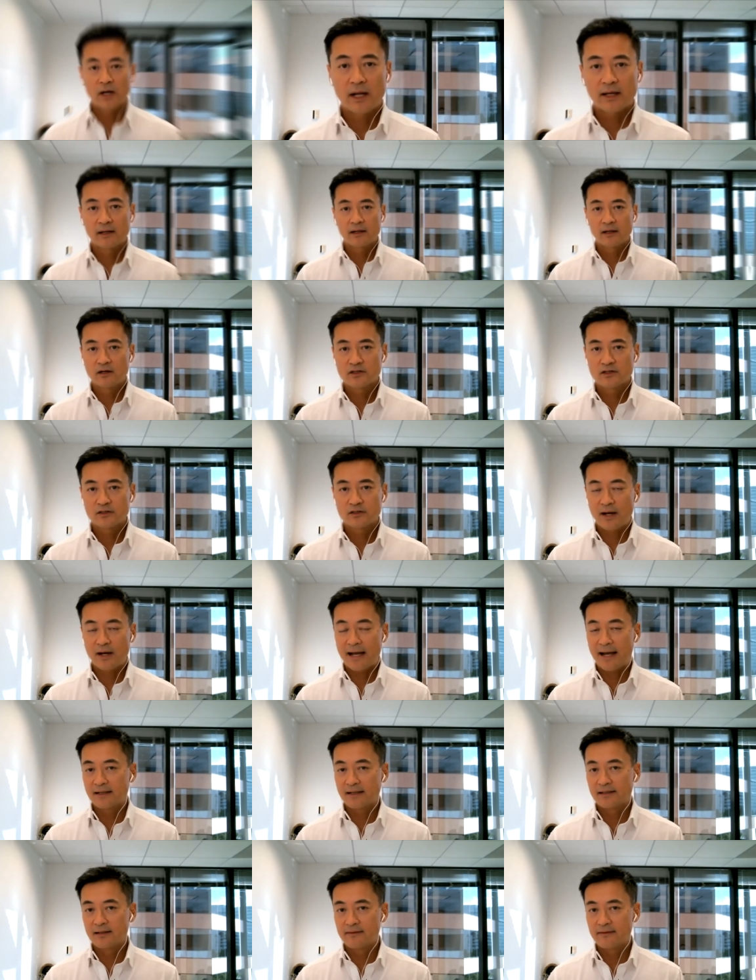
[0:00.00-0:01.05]
what I can also
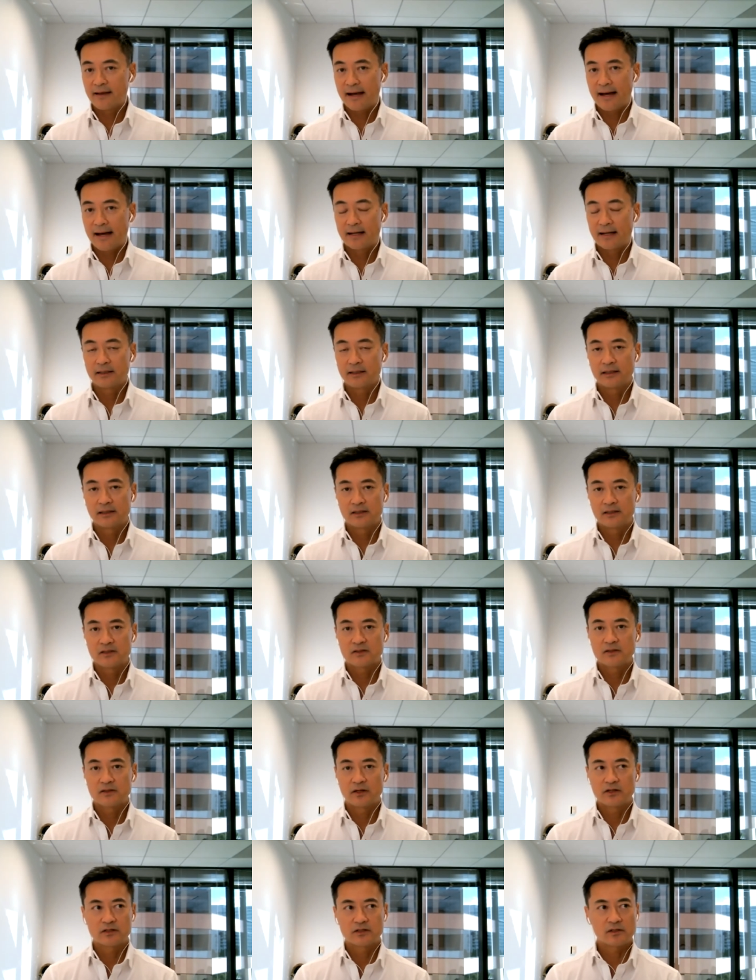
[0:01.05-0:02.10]
add to that
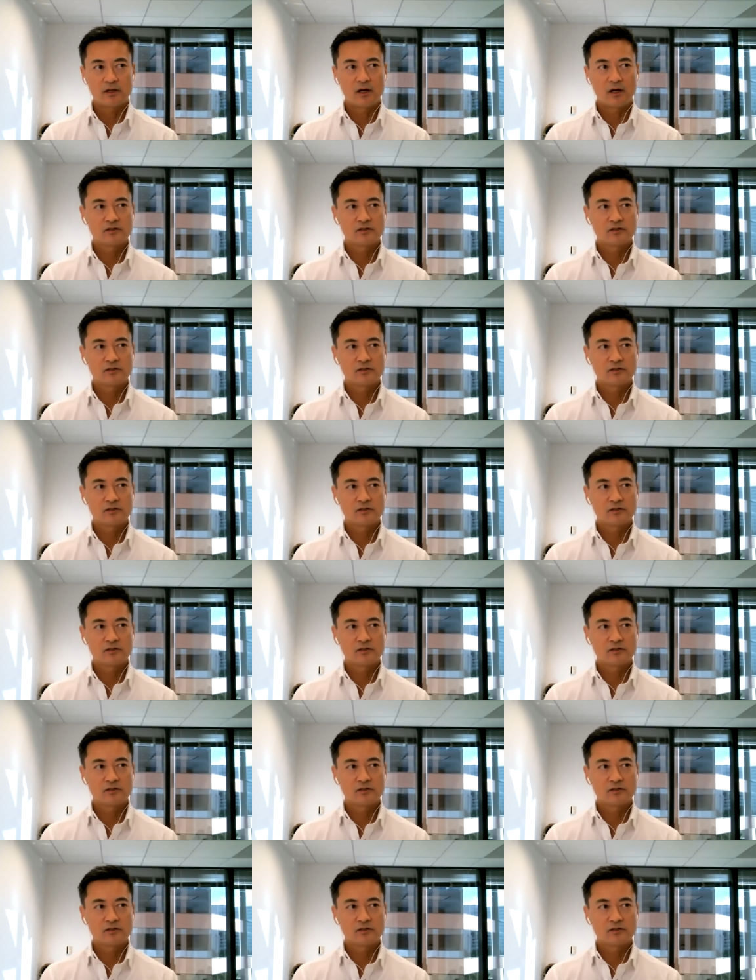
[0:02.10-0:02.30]
is there's